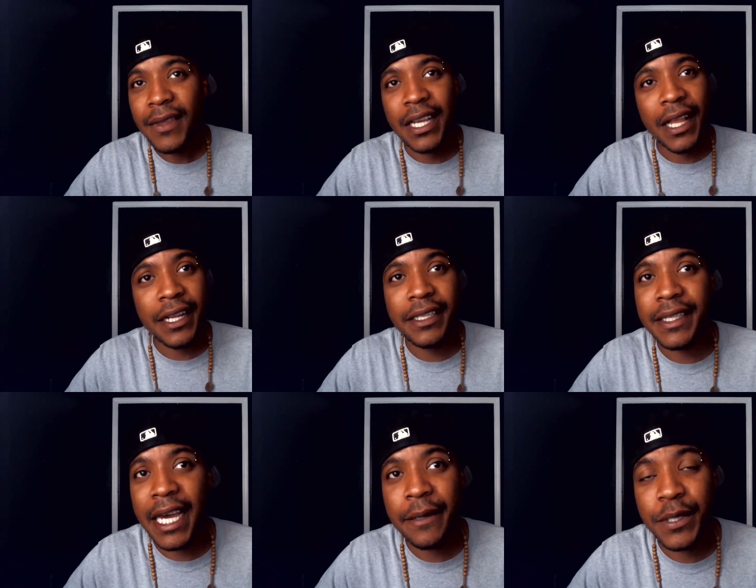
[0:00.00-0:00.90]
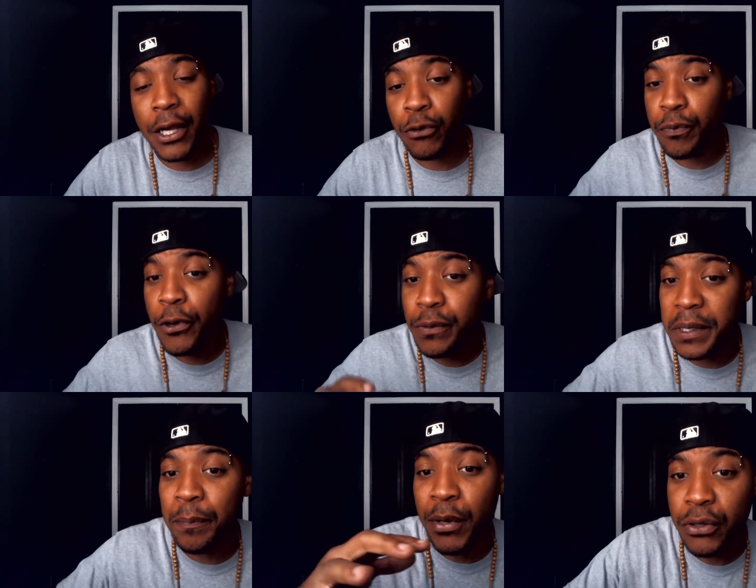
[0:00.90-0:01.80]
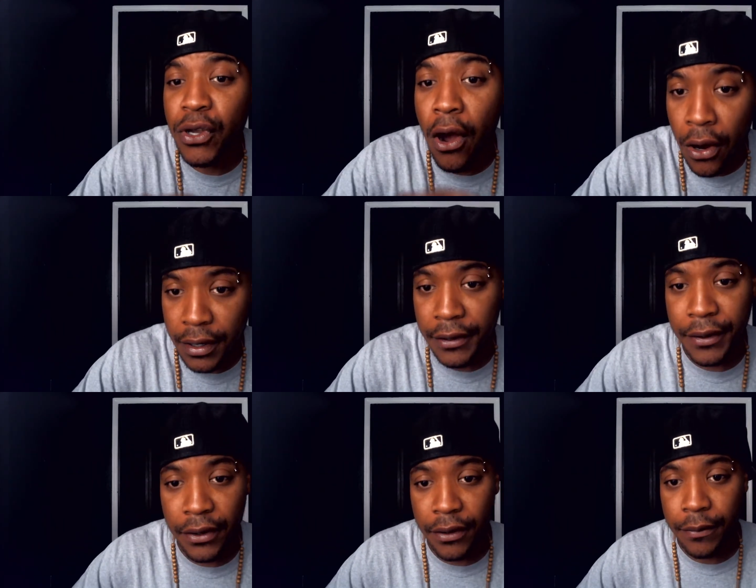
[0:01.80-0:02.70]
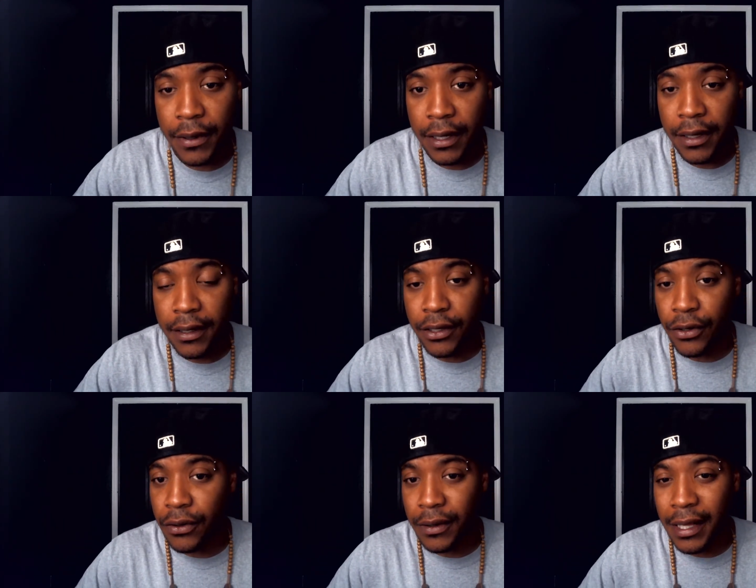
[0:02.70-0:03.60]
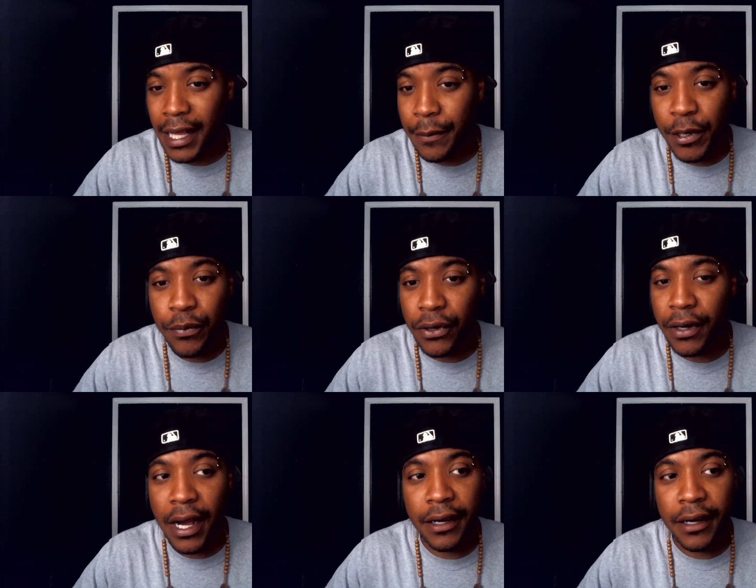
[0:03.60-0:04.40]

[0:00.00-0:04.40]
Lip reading: A lot of the dApps that were supposed to be built on Ethereum. You know, a lot of people are not